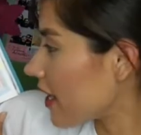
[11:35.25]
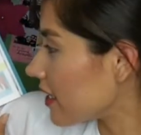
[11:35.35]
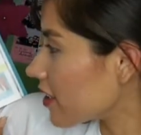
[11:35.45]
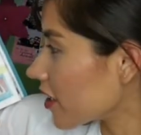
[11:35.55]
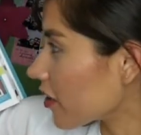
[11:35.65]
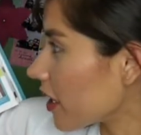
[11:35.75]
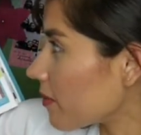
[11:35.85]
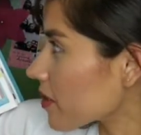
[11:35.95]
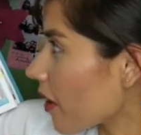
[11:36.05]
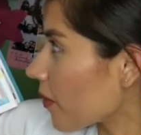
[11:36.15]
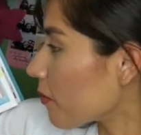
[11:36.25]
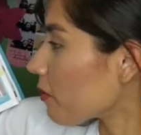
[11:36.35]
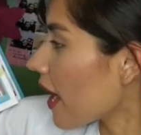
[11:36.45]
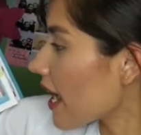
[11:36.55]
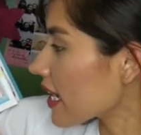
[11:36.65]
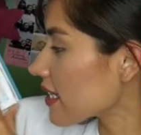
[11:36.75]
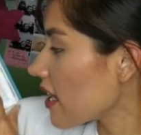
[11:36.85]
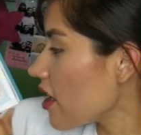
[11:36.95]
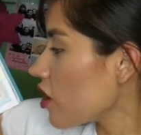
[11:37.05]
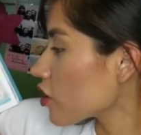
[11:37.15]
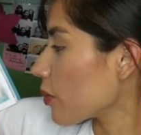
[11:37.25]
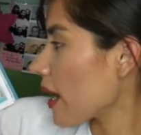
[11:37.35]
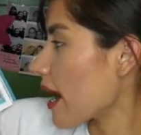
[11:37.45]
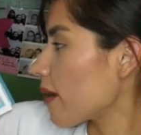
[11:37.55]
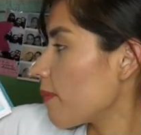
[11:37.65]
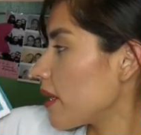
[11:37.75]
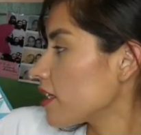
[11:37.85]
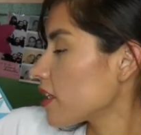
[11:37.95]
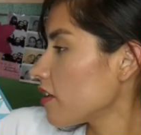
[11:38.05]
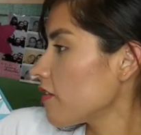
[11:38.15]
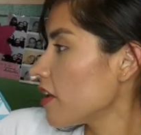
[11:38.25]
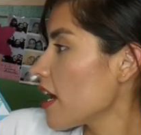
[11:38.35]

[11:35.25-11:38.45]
Instagram is on the rise. So we had a bunch of